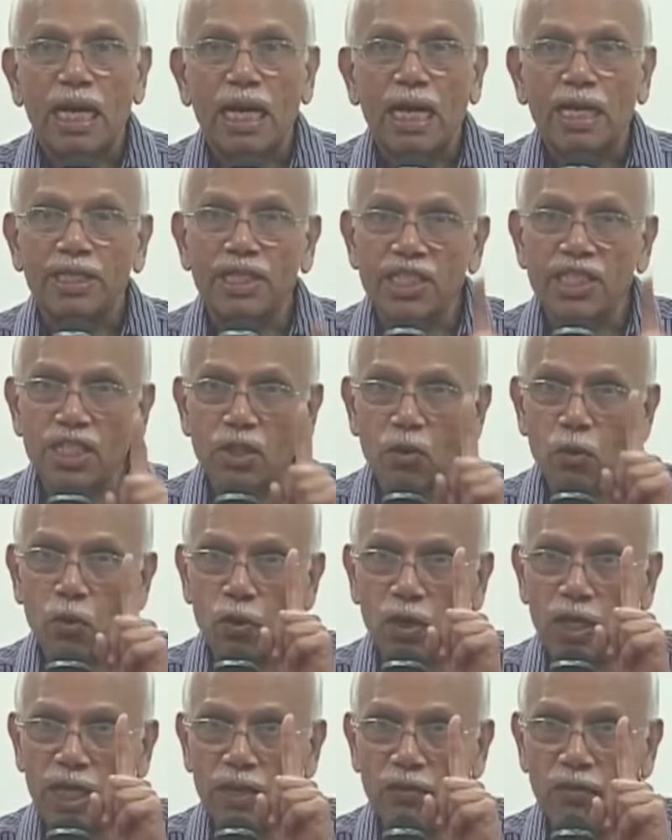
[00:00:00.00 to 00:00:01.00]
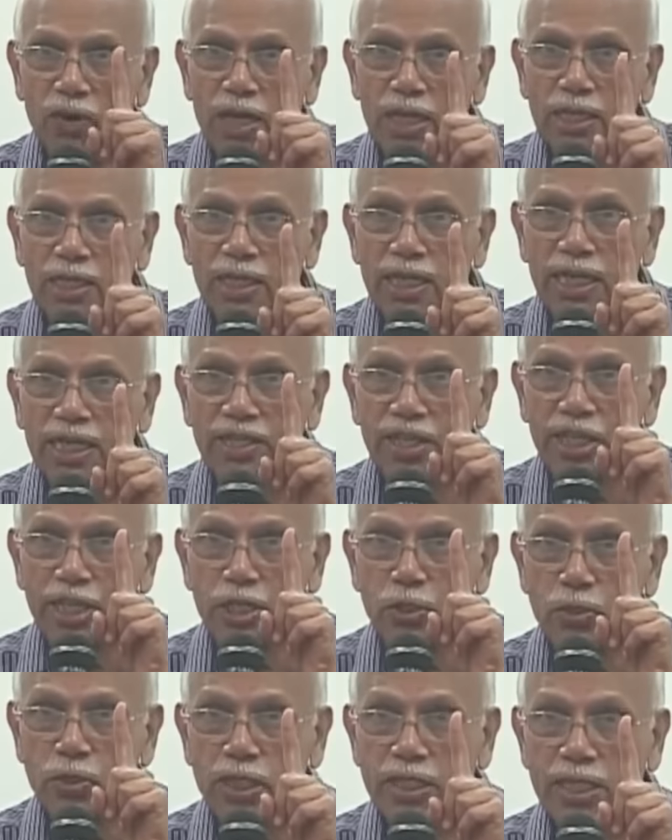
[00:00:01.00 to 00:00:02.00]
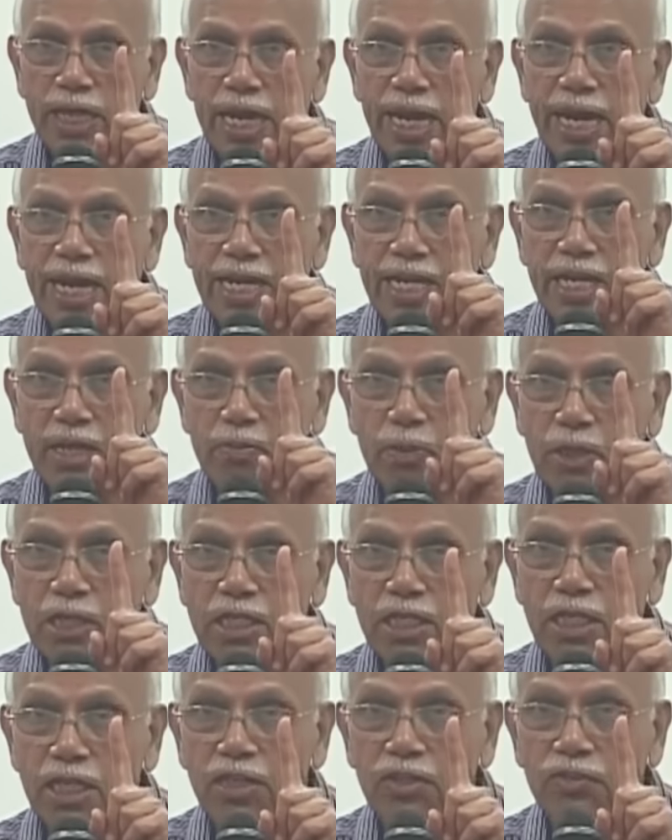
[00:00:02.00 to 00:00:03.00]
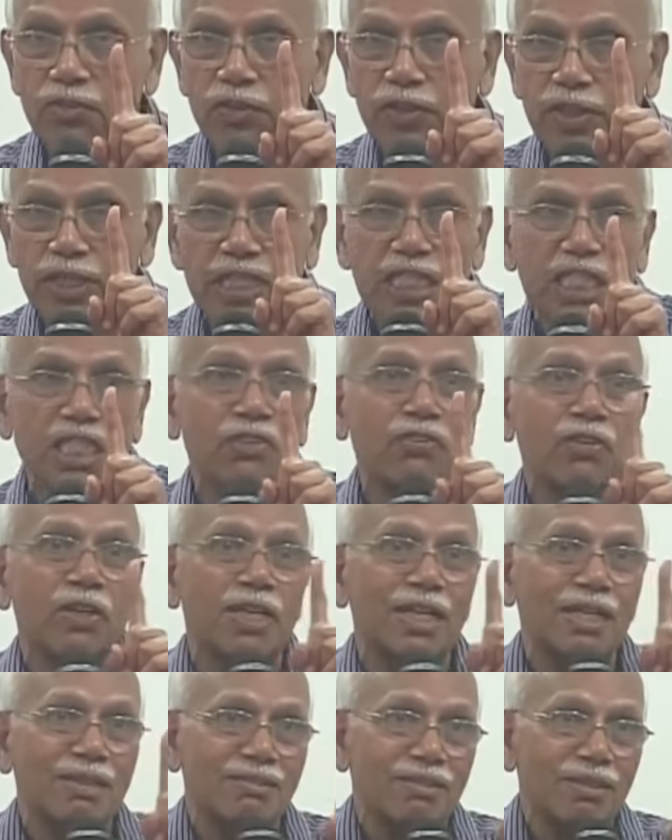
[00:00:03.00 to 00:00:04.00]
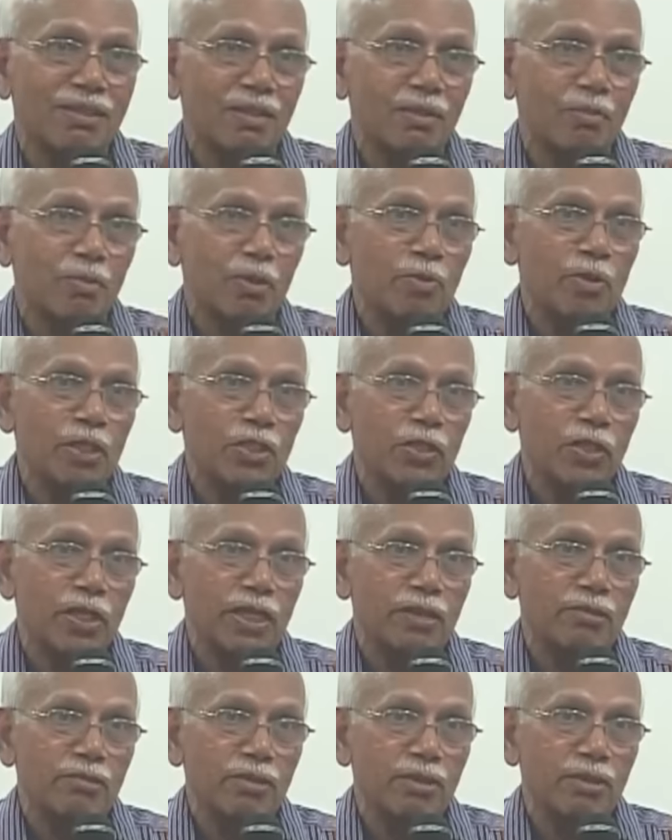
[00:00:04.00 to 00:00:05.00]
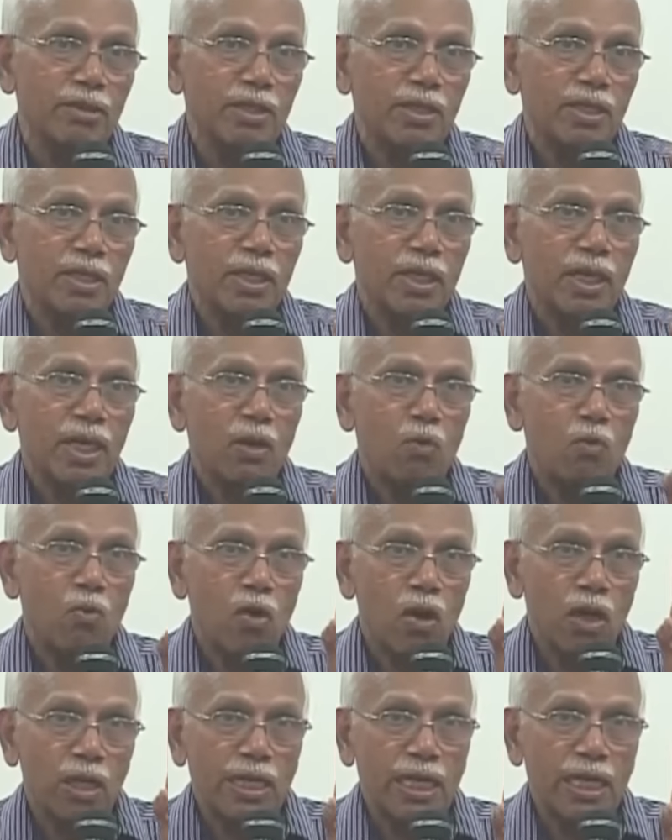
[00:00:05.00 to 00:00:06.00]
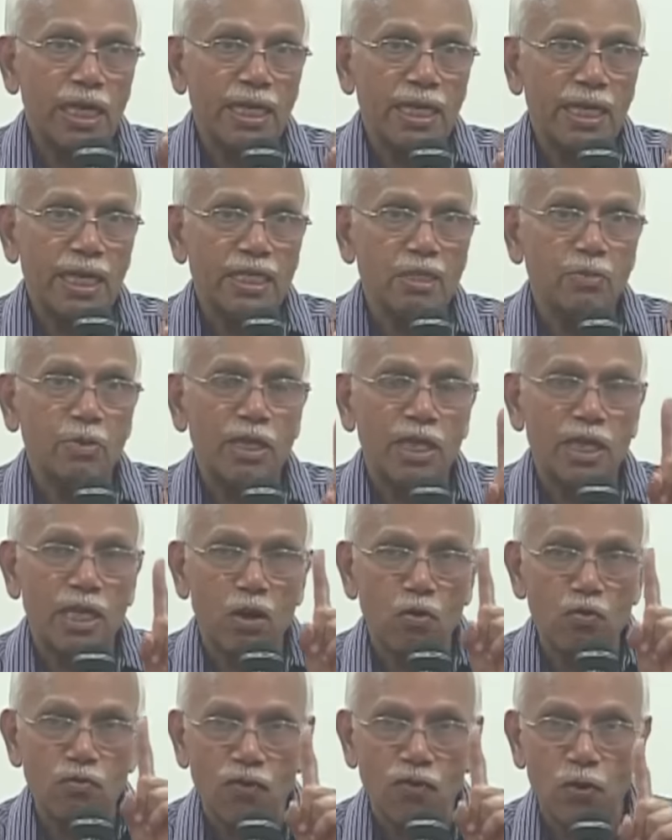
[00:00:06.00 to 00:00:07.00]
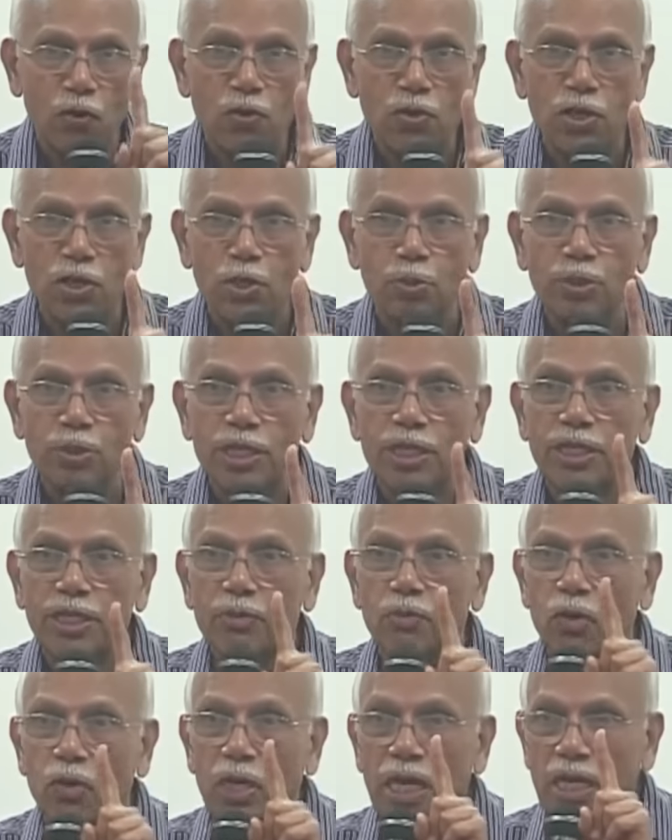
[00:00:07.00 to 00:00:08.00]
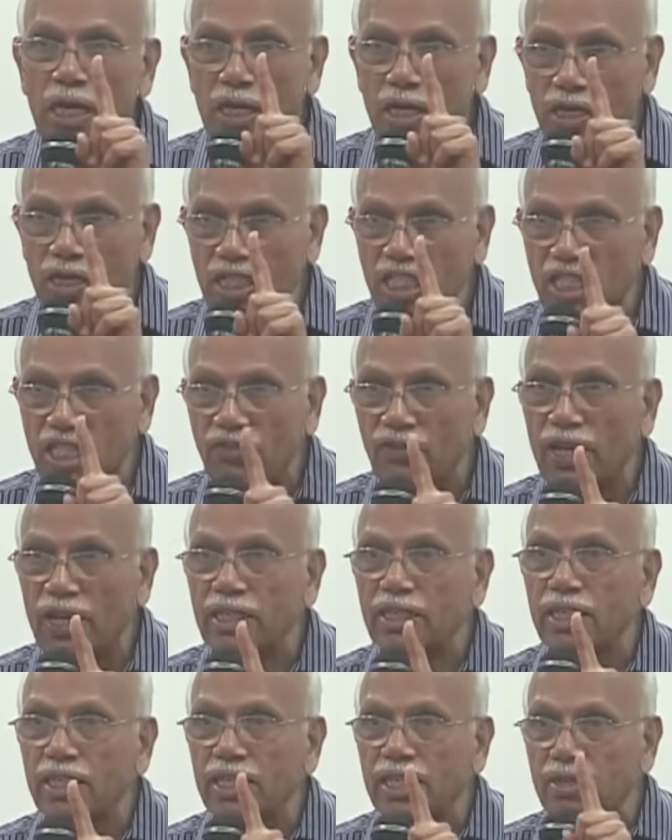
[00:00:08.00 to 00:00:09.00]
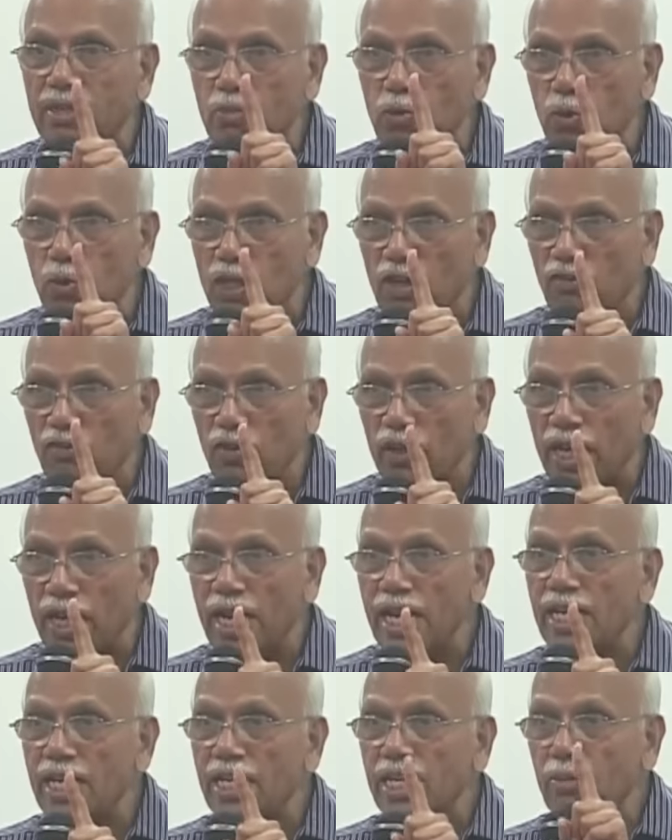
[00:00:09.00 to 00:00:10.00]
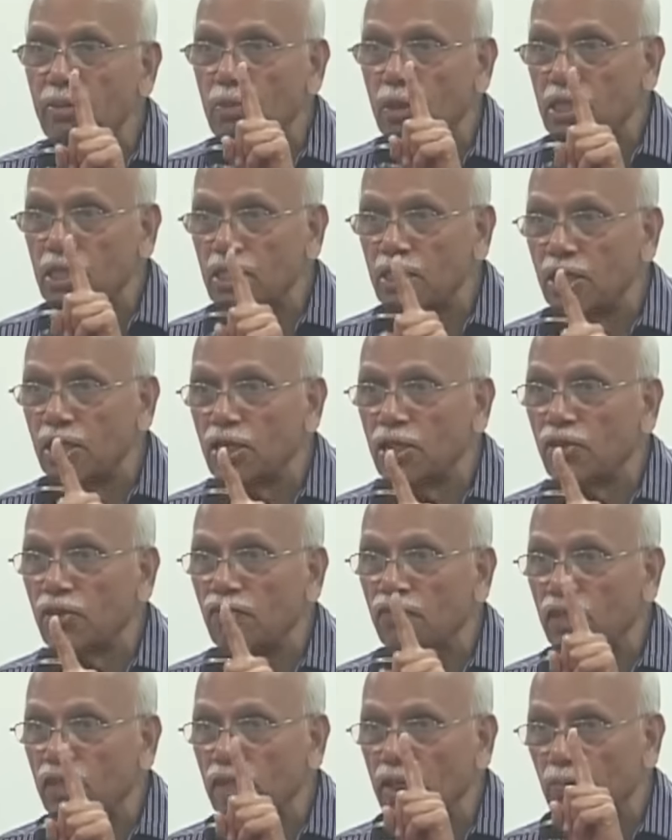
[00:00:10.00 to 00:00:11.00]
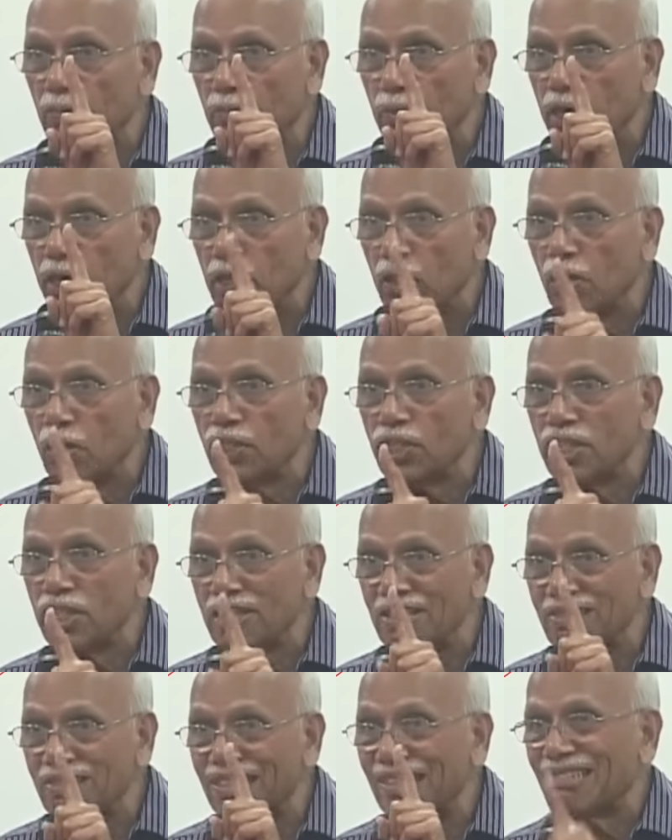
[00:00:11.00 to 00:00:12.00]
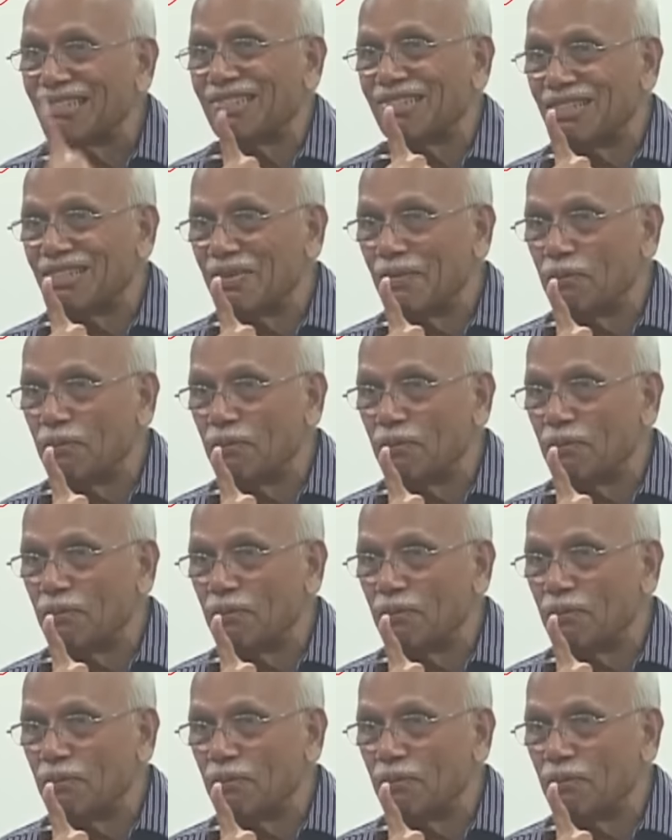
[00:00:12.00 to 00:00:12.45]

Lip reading: This is the only one that reduces 80% of your risk for death, premature death. Walking has been now found to be the one risk factor remover for 80% of the precocious deaths.